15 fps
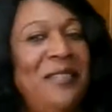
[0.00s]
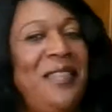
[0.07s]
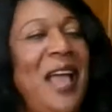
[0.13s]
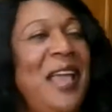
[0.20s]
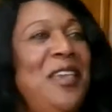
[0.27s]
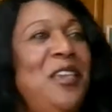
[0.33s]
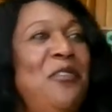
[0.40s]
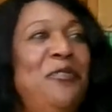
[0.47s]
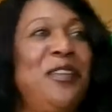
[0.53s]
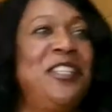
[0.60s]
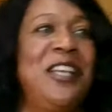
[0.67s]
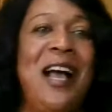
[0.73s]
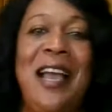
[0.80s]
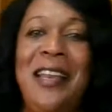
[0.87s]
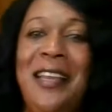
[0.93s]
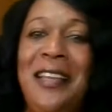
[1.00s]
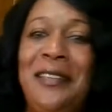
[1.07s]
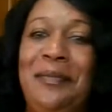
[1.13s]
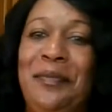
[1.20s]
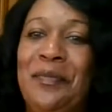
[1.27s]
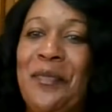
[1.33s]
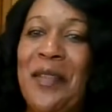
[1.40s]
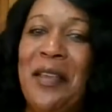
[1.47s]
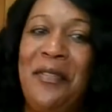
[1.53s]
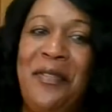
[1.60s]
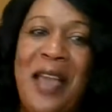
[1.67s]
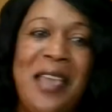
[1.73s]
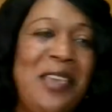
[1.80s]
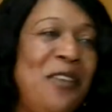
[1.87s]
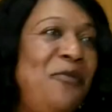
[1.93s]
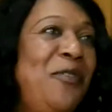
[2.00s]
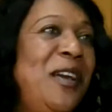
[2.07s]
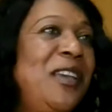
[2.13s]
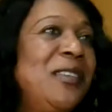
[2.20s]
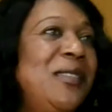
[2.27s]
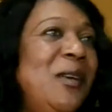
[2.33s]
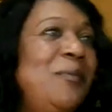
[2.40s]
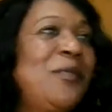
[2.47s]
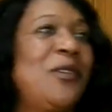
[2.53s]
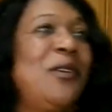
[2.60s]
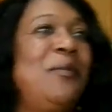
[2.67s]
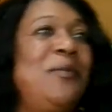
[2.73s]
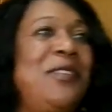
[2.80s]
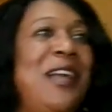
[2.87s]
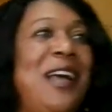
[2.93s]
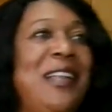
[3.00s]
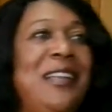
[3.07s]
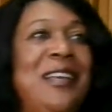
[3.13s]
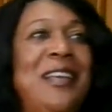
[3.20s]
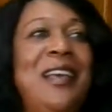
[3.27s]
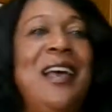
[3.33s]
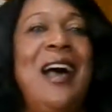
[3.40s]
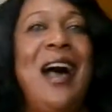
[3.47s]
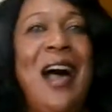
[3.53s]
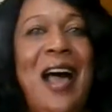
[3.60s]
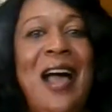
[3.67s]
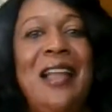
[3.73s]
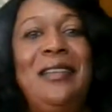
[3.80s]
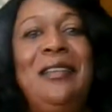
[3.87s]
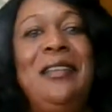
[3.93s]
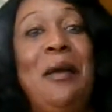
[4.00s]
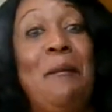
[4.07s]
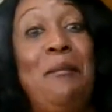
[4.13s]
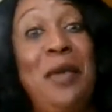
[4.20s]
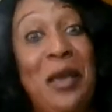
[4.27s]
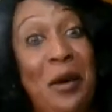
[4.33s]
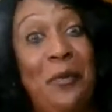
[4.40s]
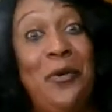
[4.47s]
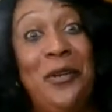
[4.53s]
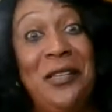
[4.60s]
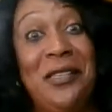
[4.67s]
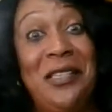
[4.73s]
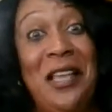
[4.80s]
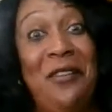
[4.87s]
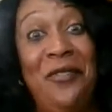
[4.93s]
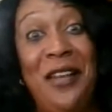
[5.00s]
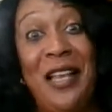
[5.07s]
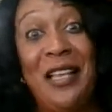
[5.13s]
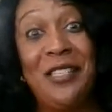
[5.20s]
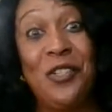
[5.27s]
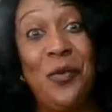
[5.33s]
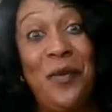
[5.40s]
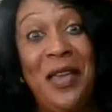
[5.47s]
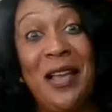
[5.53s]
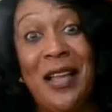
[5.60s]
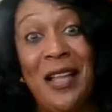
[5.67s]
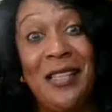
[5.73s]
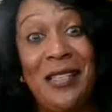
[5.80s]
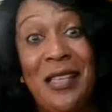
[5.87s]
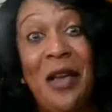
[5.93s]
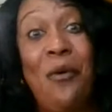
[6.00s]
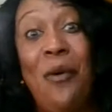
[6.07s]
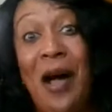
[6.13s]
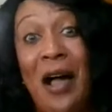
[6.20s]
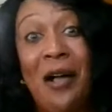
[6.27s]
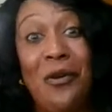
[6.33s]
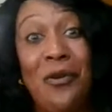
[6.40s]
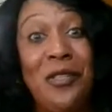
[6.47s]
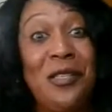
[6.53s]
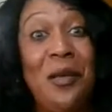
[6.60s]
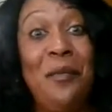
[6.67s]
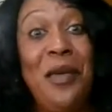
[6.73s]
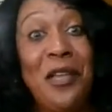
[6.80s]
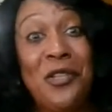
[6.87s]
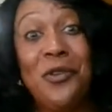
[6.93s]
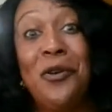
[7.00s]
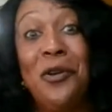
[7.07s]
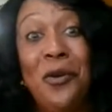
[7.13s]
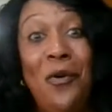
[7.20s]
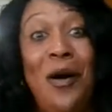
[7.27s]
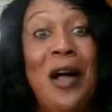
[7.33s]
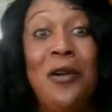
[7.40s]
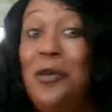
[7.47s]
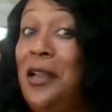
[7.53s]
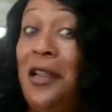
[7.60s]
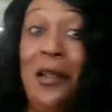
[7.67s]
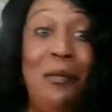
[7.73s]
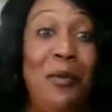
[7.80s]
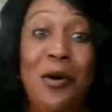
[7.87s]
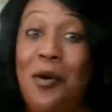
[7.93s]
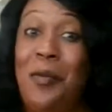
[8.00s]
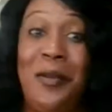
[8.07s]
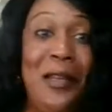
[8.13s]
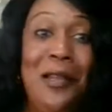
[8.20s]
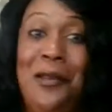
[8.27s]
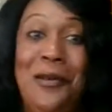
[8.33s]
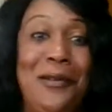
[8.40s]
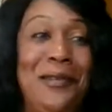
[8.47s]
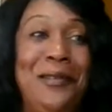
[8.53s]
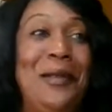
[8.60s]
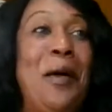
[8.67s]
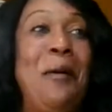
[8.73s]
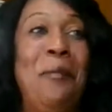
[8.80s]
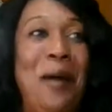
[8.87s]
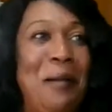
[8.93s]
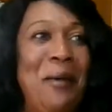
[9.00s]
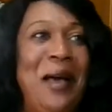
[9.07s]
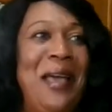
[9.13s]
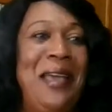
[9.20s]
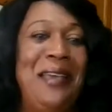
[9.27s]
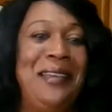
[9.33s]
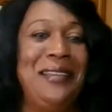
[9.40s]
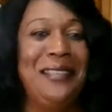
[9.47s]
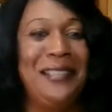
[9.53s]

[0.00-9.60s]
Thank you for joining. Thank you for your subscription. And big up on yourself. And as Jamaican say, walk good. So make sure on the walk good and not buck up in nothing. Bye-bye.